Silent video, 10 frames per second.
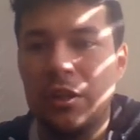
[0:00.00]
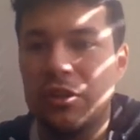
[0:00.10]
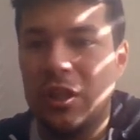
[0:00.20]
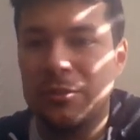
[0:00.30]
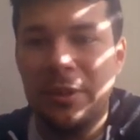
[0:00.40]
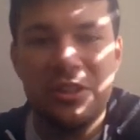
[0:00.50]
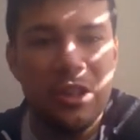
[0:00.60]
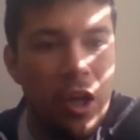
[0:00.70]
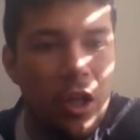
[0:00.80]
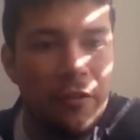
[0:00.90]
So that's
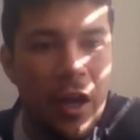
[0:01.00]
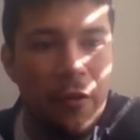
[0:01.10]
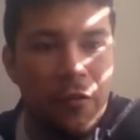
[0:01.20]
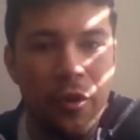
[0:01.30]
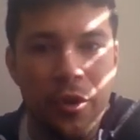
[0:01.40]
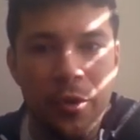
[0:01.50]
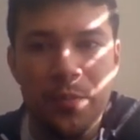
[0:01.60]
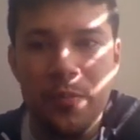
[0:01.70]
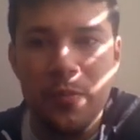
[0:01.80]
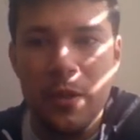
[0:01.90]
basically all I've got for
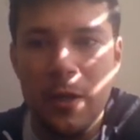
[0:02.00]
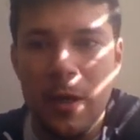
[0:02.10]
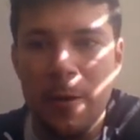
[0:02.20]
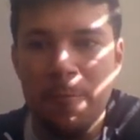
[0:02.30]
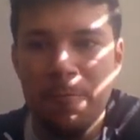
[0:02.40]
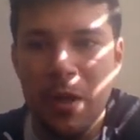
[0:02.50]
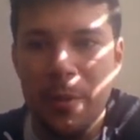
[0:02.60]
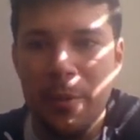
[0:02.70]
you. Got